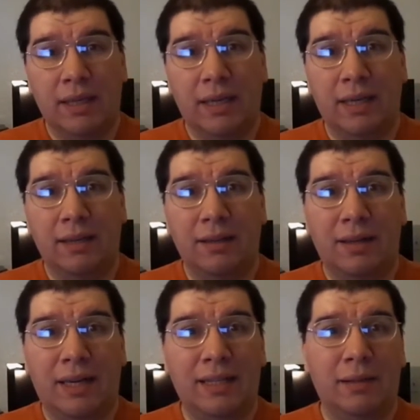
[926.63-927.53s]
And
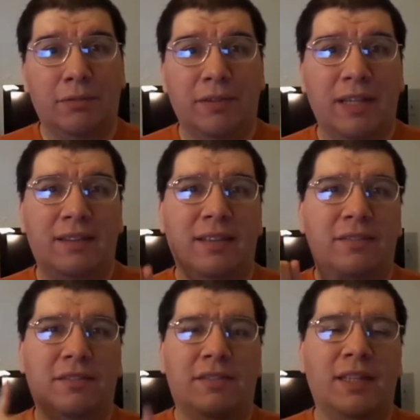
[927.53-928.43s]
I never forget
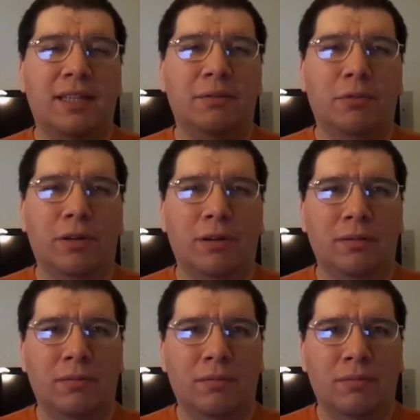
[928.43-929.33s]
that scene where